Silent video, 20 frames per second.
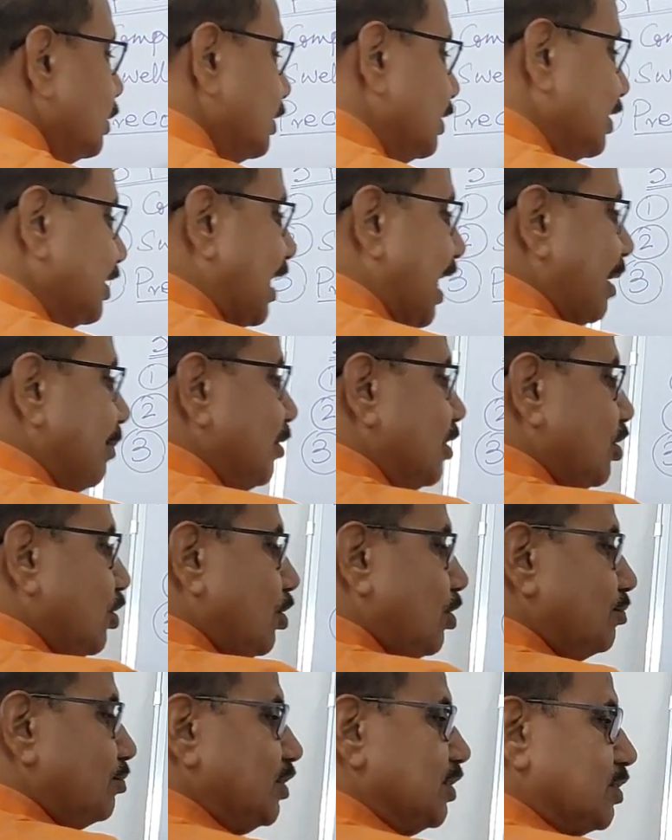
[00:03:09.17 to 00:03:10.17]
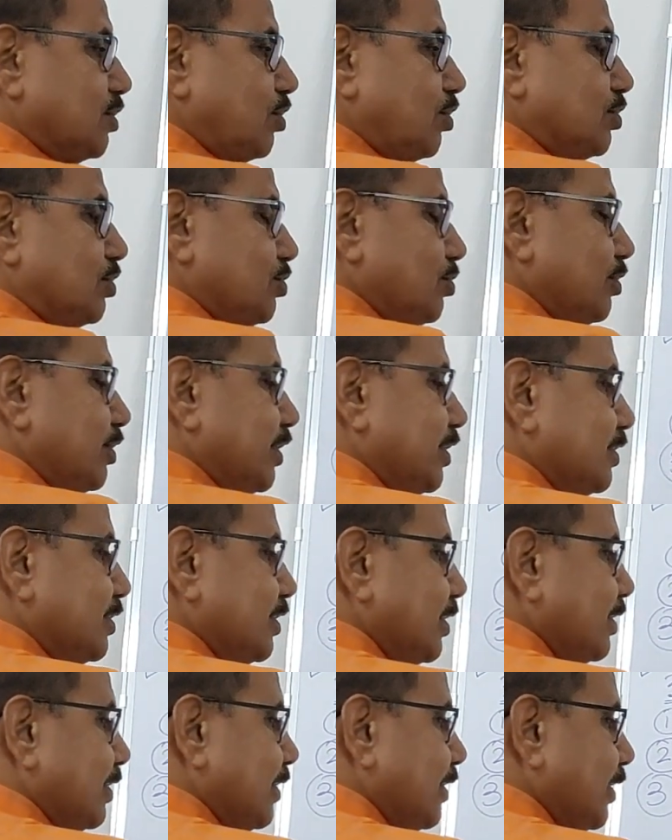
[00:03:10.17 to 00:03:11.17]
The diameter of this
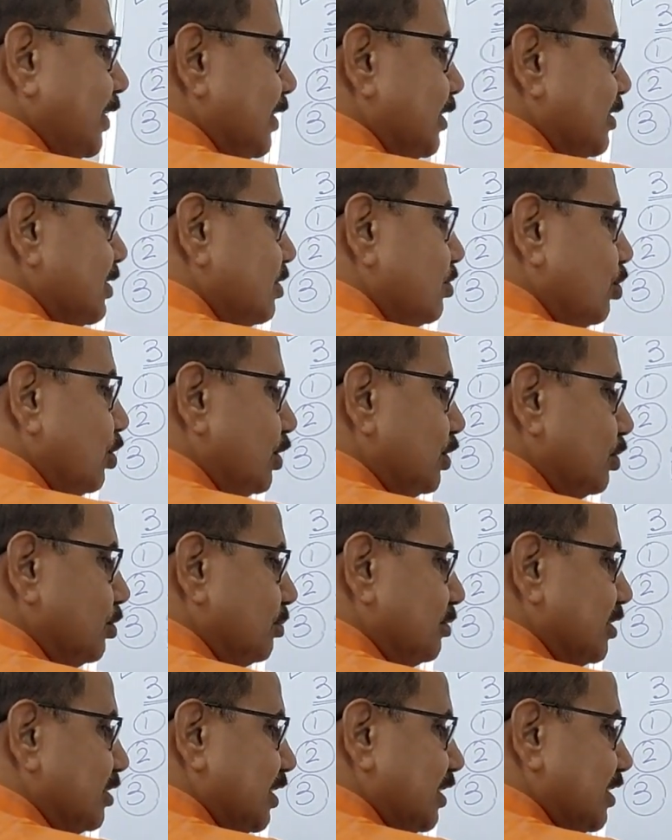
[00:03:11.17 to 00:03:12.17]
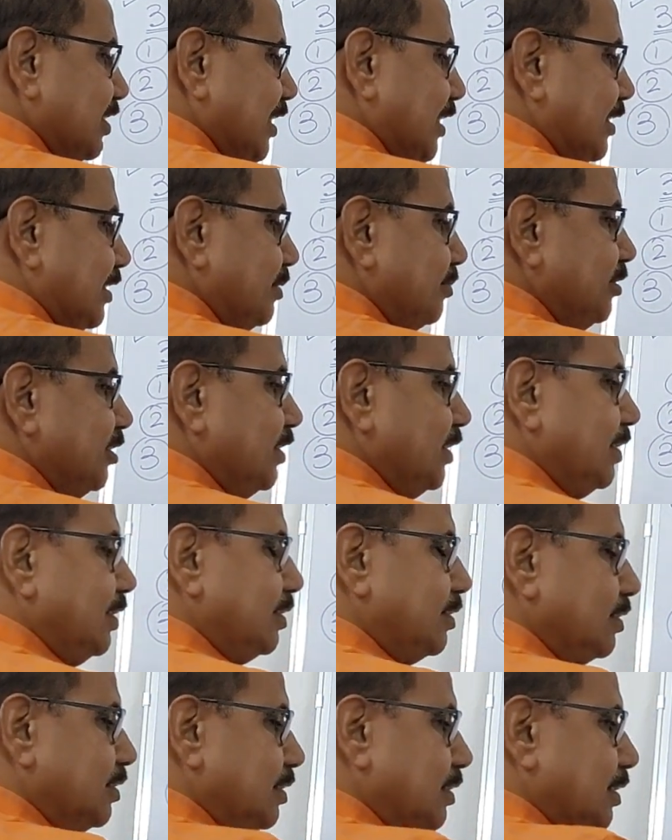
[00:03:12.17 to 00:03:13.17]
consolidation ring is going to be 6 centimeter,
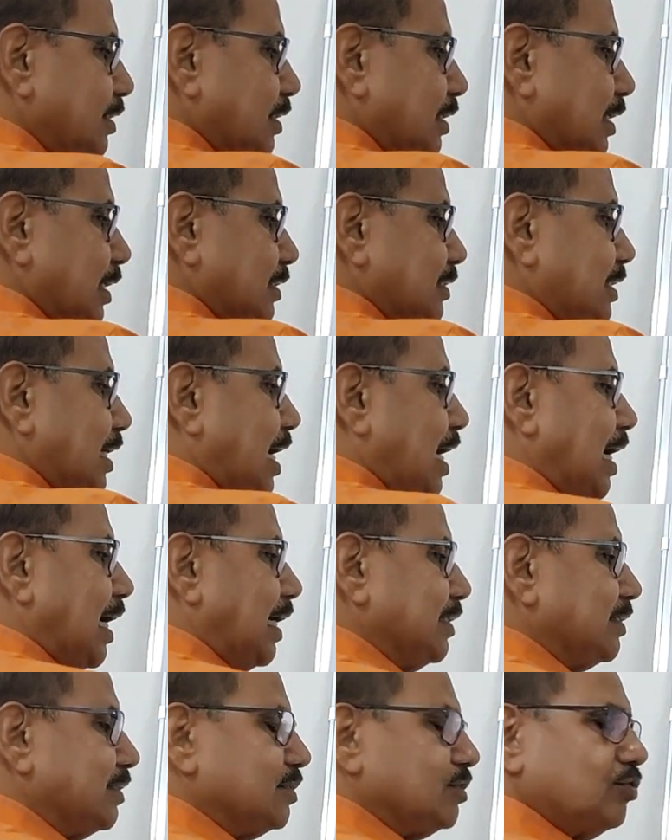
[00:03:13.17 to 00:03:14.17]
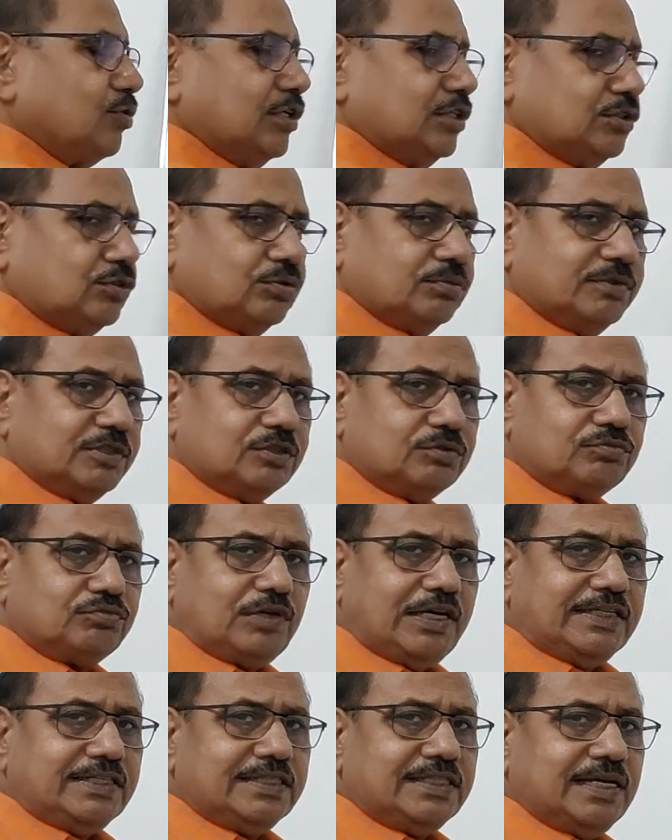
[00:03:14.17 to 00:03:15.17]
and the height is going to be
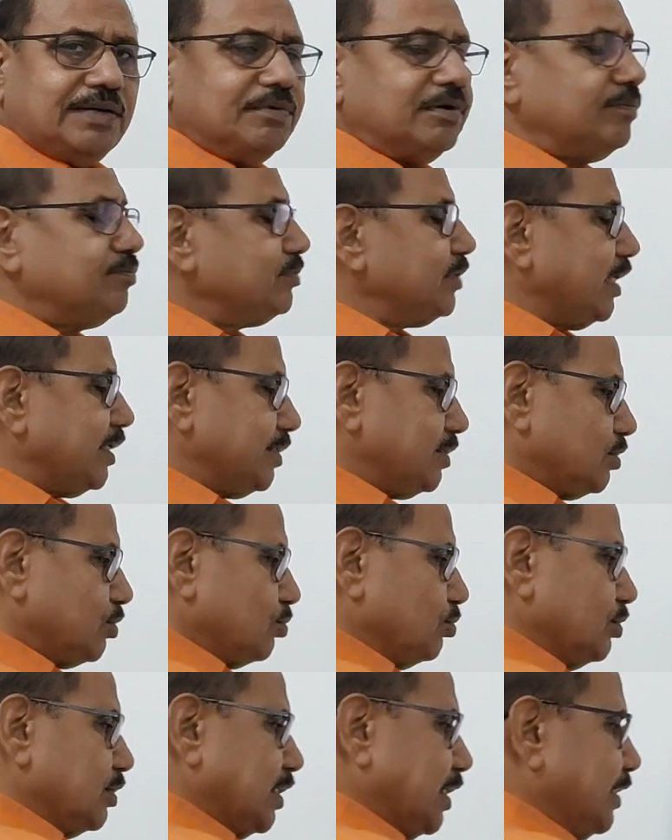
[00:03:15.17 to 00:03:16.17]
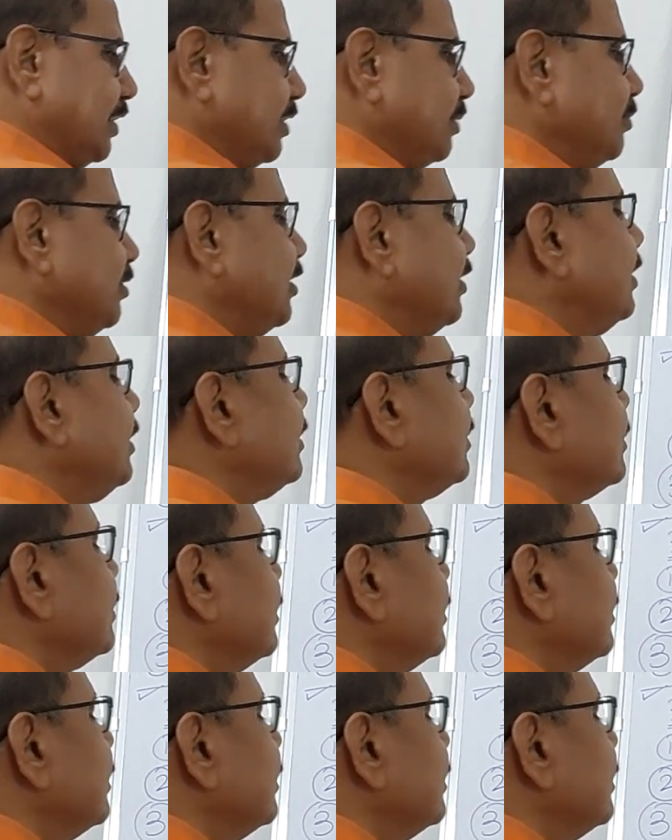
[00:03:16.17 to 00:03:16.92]
20 mm, that is 2 centimeter.